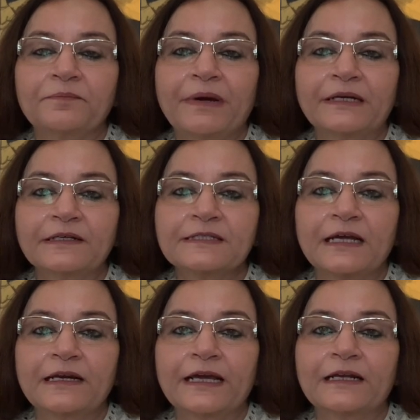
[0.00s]
matters
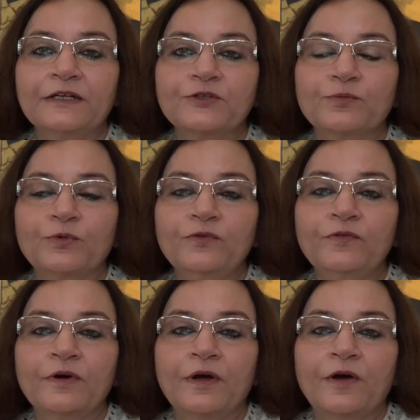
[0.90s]
are likely to move
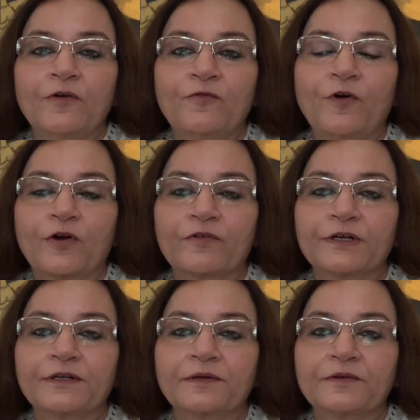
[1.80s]
forward.